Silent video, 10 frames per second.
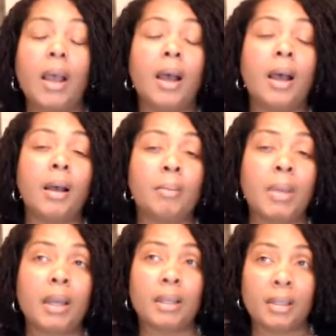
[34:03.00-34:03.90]

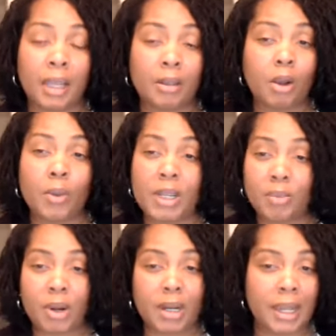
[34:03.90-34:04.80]
Um, that's always
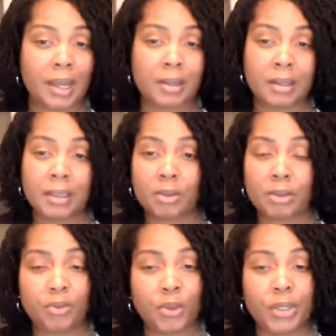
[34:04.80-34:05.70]
broadcast at least
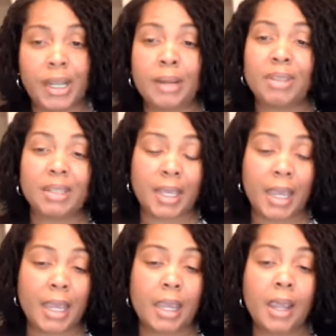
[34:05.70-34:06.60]
three or four times a
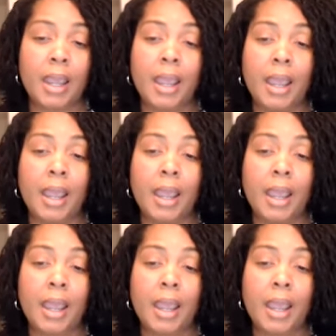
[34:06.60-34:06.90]
day